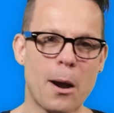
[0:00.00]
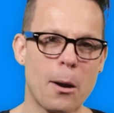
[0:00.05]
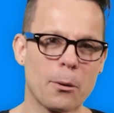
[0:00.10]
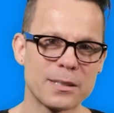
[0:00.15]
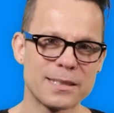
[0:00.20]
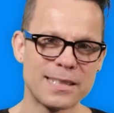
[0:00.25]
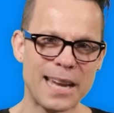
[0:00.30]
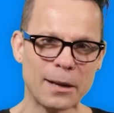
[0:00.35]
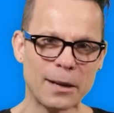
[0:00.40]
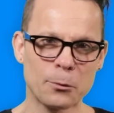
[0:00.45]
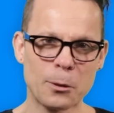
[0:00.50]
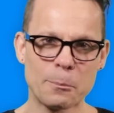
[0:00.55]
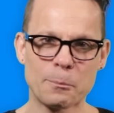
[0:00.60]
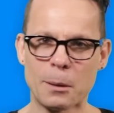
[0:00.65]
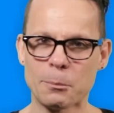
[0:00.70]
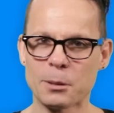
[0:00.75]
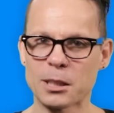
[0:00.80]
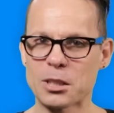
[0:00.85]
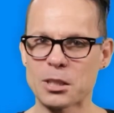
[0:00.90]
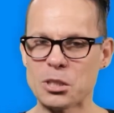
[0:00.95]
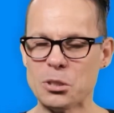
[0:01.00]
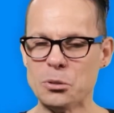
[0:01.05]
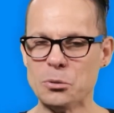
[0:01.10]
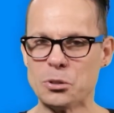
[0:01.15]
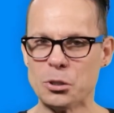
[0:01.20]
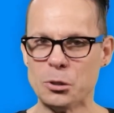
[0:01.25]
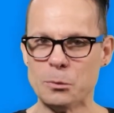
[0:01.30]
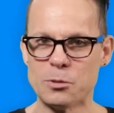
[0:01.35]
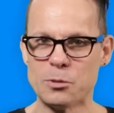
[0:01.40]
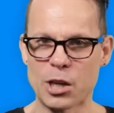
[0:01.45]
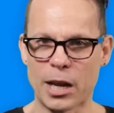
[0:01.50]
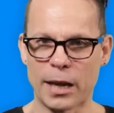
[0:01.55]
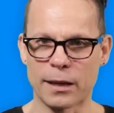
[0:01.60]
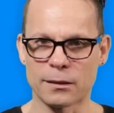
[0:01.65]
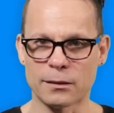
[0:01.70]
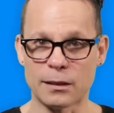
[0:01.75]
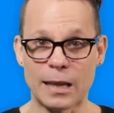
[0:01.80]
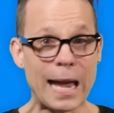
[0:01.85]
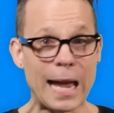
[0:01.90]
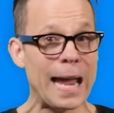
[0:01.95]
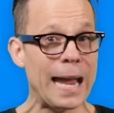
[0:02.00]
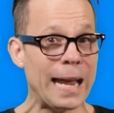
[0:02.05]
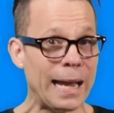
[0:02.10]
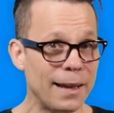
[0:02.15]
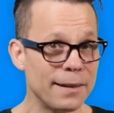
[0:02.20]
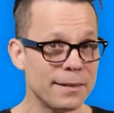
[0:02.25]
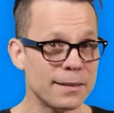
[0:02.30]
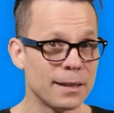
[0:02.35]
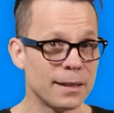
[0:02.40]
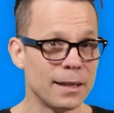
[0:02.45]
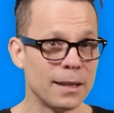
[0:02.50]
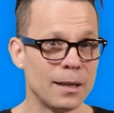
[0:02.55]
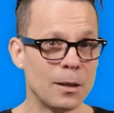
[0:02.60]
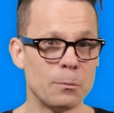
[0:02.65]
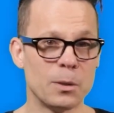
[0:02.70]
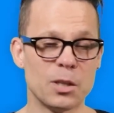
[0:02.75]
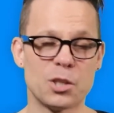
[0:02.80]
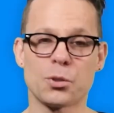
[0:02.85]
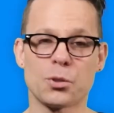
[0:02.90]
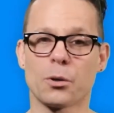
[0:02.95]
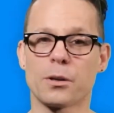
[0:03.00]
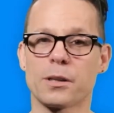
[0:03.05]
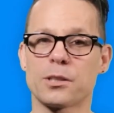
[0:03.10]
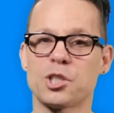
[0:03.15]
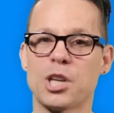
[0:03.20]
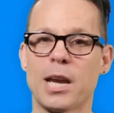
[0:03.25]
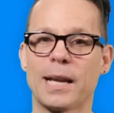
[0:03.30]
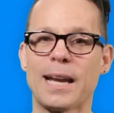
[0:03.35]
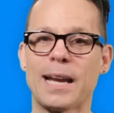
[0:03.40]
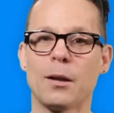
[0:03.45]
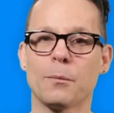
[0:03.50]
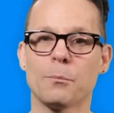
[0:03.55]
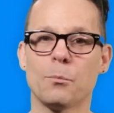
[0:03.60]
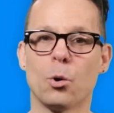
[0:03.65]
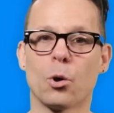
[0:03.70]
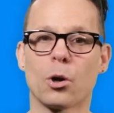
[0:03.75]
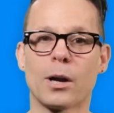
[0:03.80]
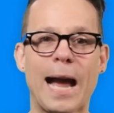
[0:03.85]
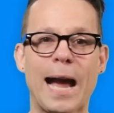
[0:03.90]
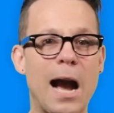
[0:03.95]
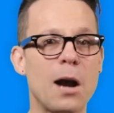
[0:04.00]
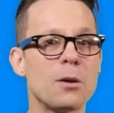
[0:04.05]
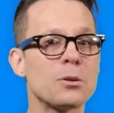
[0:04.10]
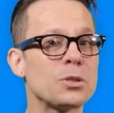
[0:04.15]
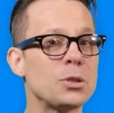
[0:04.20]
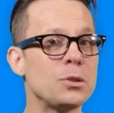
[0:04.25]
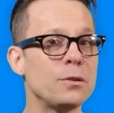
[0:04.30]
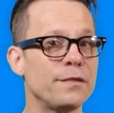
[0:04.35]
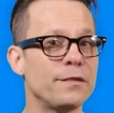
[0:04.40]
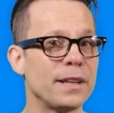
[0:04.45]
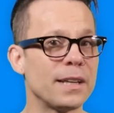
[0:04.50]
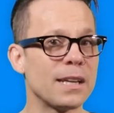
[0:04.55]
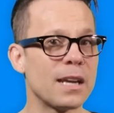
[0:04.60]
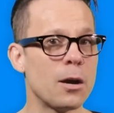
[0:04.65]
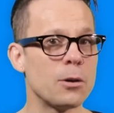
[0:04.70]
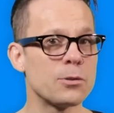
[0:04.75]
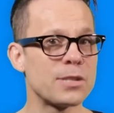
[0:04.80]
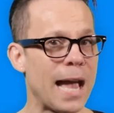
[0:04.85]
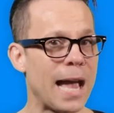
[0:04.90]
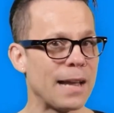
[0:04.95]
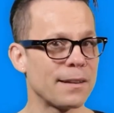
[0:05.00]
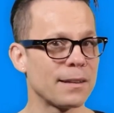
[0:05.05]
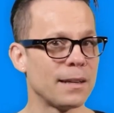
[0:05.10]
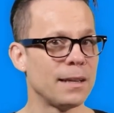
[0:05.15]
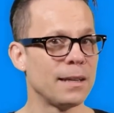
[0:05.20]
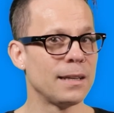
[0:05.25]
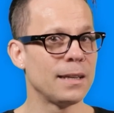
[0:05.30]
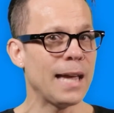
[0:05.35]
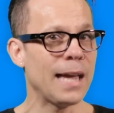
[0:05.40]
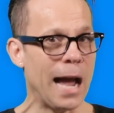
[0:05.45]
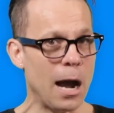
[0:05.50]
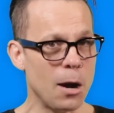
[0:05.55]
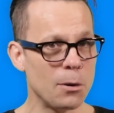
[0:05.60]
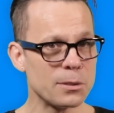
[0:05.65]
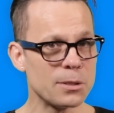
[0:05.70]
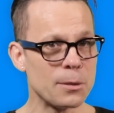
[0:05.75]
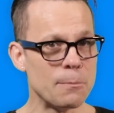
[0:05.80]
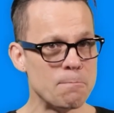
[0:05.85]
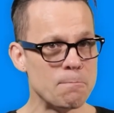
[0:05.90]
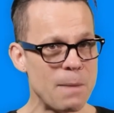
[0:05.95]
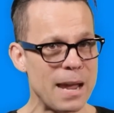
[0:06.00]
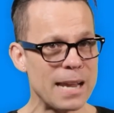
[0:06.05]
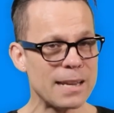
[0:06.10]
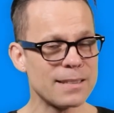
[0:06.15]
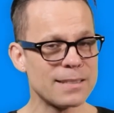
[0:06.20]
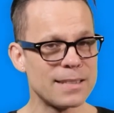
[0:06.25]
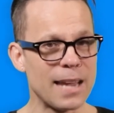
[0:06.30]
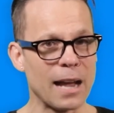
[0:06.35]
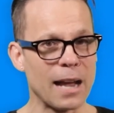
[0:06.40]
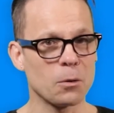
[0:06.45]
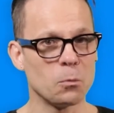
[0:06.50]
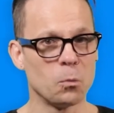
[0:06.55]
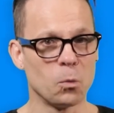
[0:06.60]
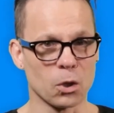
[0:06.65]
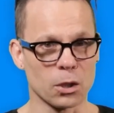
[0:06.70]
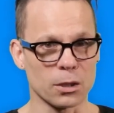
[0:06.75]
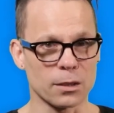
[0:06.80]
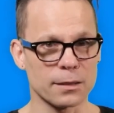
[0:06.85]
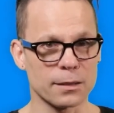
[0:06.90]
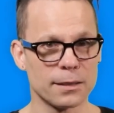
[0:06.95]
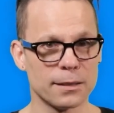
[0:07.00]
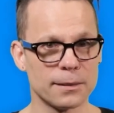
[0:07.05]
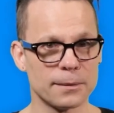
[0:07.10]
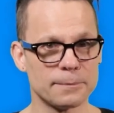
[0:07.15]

our TechRepublic YouTube channel, and be sure to check out more how-to videos at How to Make Tech Work.